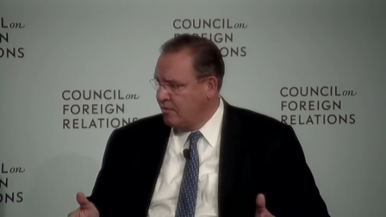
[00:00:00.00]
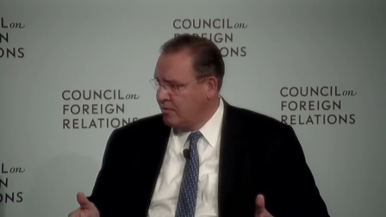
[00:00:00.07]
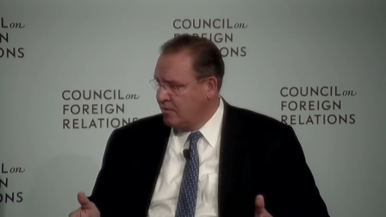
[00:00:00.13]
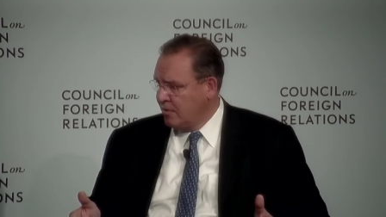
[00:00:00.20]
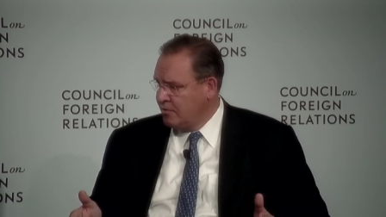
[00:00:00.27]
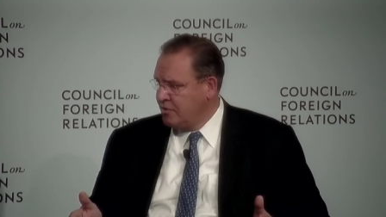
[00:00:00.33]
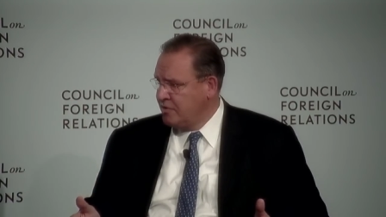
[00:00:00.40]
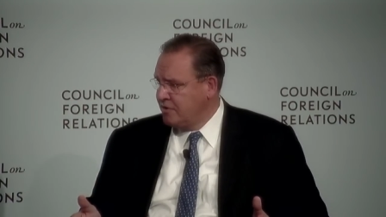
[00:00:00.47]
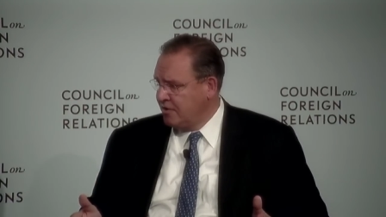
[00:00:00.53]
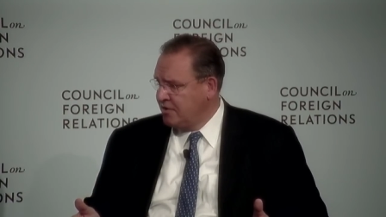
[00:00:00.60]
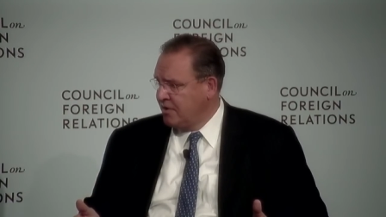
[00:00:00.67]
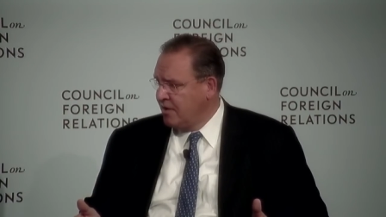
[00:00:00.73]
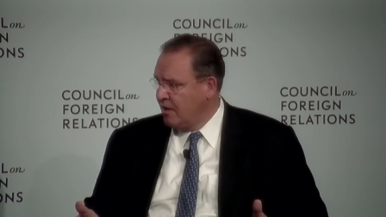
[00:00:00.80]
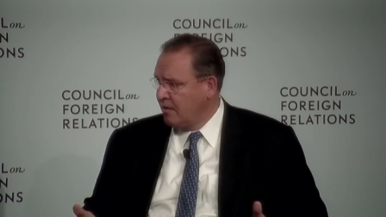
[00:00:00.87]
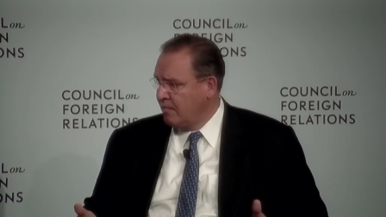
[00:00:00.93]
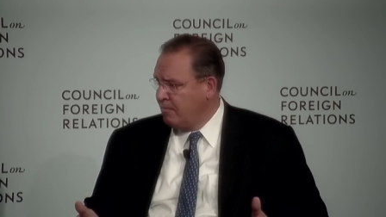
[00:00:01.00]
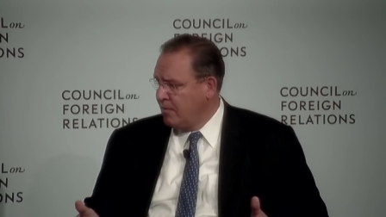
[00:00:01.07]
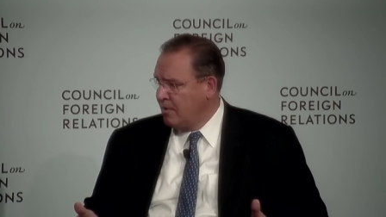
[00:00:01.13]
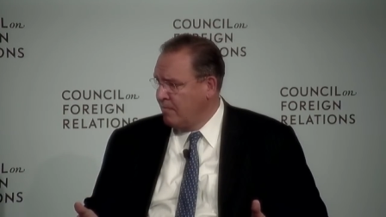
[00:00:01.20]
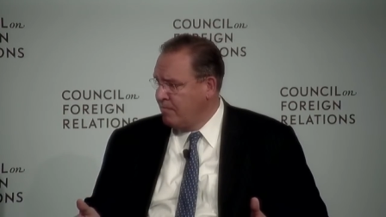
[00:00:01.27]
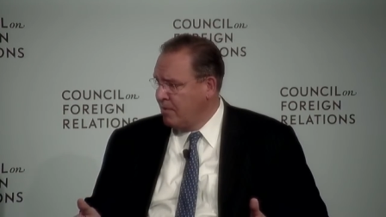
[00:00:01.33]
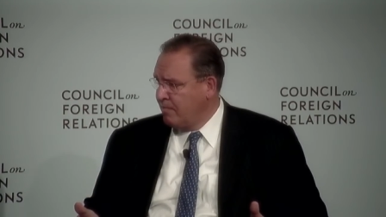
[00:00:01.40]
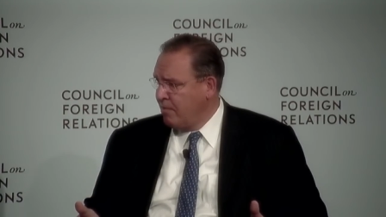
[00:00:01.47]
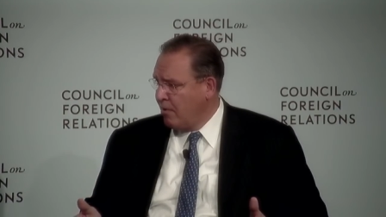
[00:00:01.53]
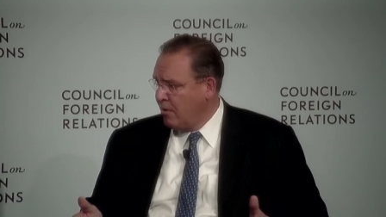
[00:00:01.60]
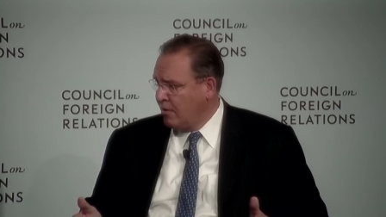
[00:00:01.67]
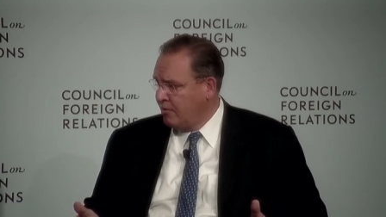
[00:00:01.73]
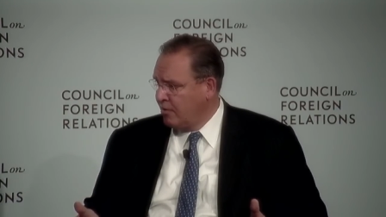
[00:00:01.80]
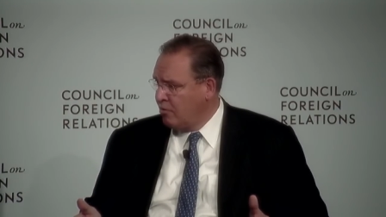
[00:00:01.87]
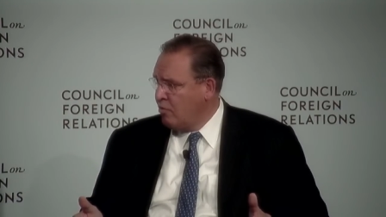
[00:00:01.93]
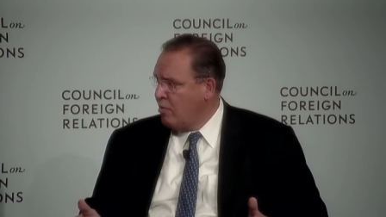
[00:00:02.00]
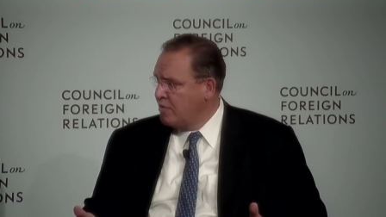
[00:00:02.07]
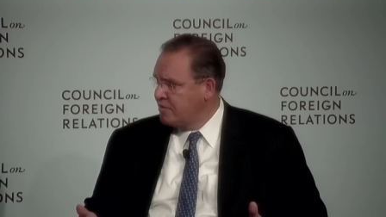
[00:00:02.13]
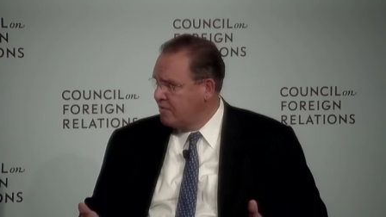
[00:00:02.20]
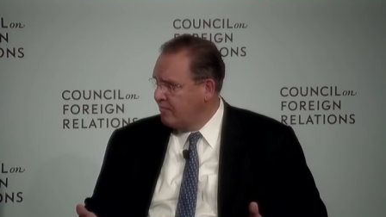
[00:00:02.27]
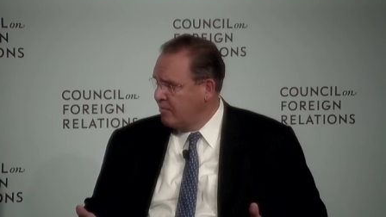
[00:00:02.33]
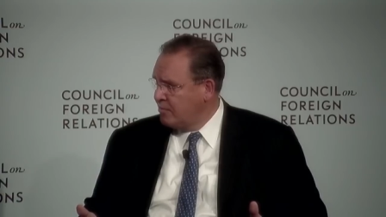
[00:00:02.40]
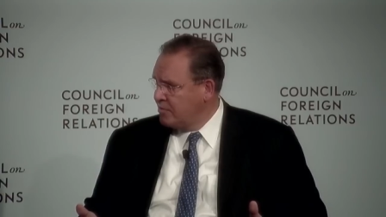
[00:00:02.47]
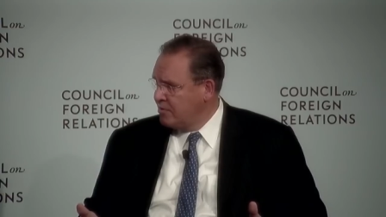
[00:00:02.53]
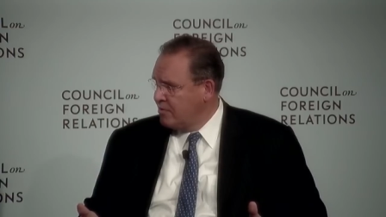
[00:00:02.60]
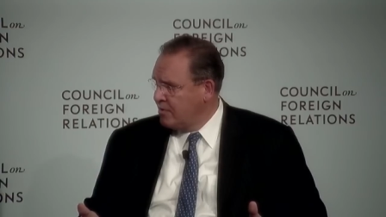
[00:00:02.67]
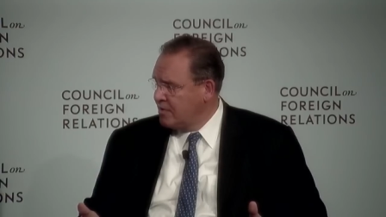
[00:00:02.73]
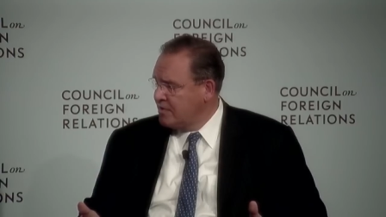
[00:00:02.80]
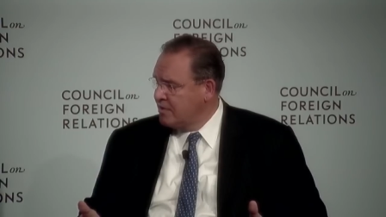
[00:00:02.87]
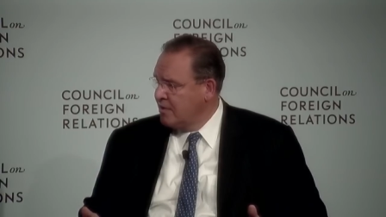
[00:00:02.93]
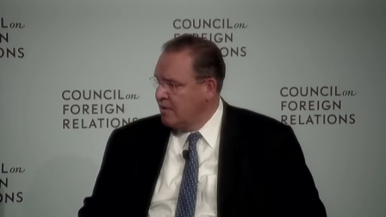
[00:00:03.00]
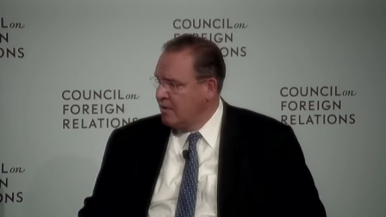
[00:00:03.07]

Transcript: logistics again play a big part in the cost of those units.